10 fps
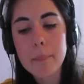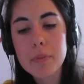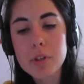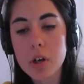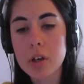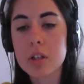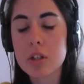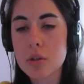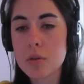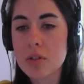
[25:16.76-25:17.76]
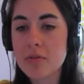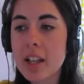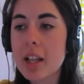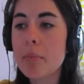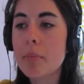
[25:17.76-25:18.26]
took to
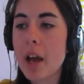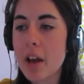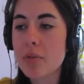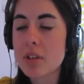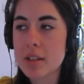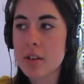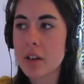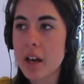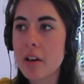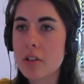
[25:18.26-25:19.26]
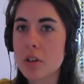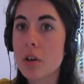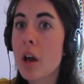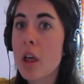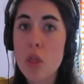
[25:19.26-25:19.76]
develop every single character.
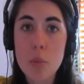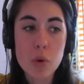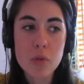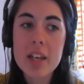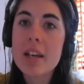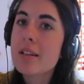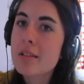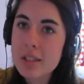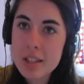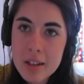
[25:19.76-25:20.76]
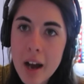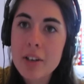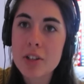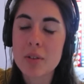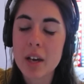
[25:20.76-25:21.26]
The movie did
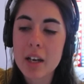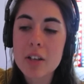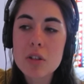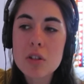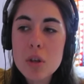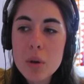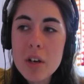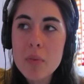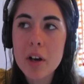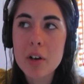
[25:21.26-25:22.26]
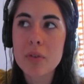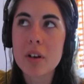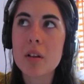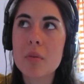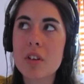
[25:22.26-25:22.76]
not do that. Because the story of Water for
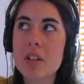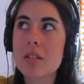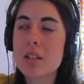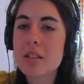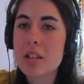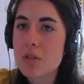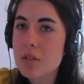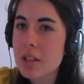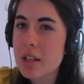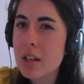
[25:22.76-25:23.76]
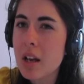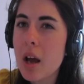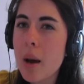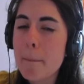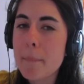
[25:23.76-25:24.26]
Elephants is interesting,
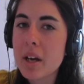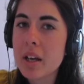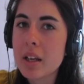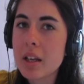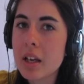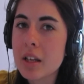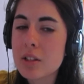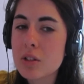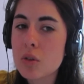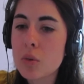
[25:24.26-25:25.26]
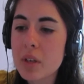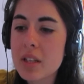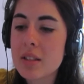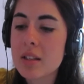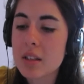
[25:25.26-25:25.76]
but it's the
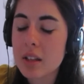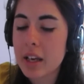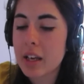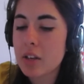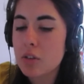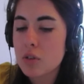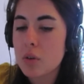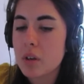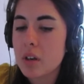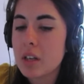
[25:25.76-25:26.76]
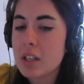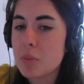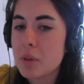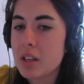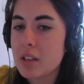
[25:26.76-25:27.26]
reason, like, it's so good is
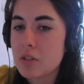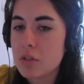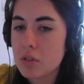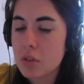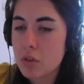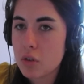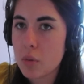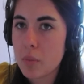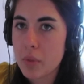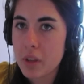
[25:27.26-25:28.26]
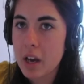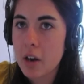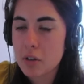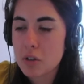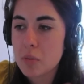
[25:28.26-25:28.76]
because the
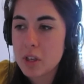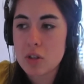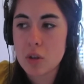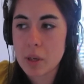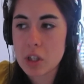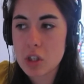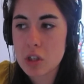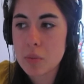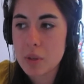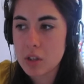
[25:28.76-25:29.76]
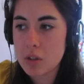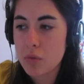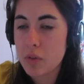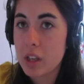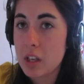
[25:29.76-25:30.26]
characters mean so much to you because you
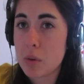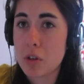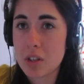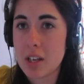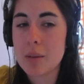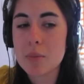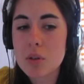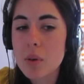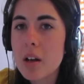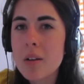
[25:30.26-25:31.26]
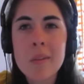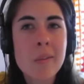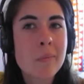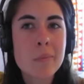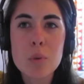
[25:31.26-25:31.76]
feel like you understand them so well.
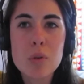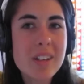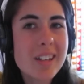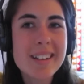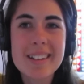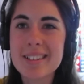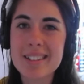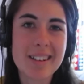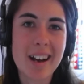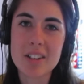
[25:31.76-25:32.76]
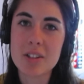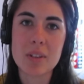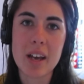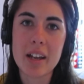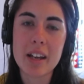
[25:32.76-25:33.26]
Movie did not do
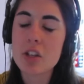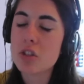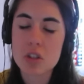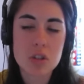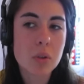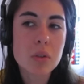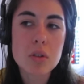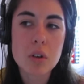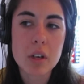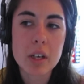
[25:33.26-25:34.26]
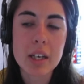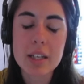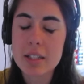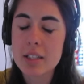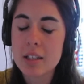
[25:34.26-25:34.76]
that. It just told the story. It
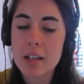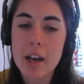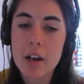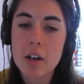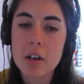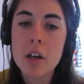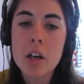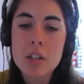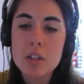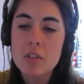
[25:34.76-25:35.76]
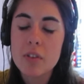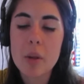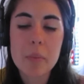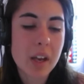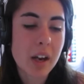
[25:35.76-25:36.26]
didn't care to
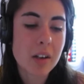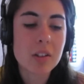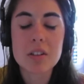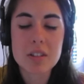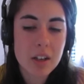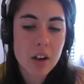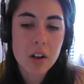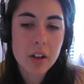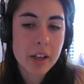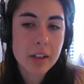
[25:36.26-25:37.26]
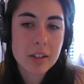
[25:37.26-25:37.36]
develop the characters at all. And